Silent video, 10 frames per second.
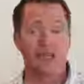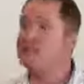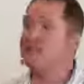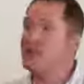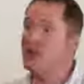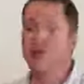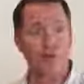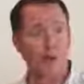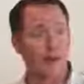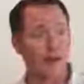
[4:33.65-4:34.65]
He
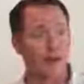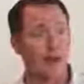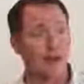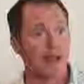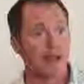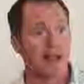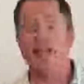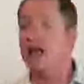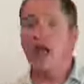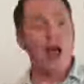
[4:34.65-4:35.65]
deals with
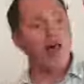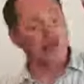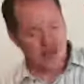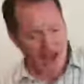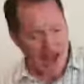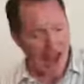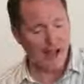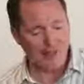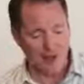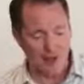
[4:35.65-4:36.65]
it. The
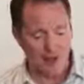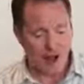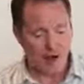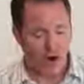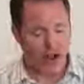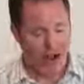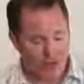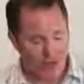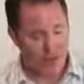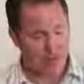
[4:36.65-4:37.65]
answers for
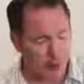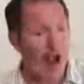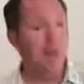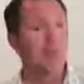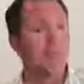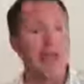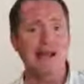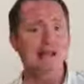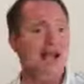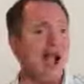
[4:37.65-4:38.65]
every problem
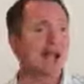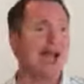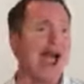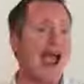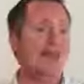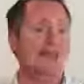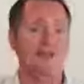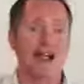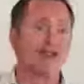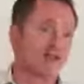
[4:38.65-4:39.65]
mankind has
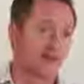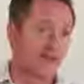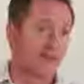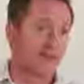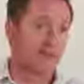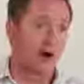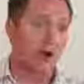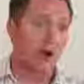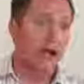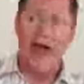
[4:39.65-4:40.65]
is answered in this
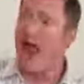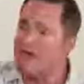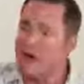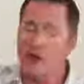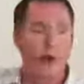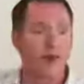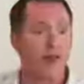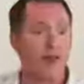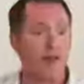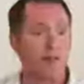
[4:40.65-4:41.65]
book. Every
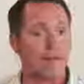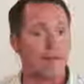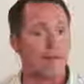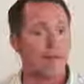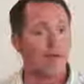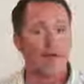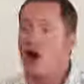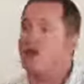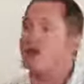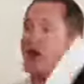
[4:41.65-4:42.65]
one of them.
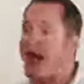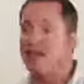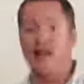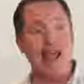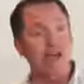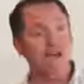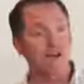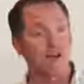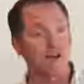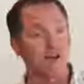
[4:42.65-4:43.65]
There are solid
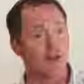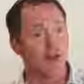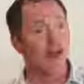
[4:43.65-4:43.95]
answers.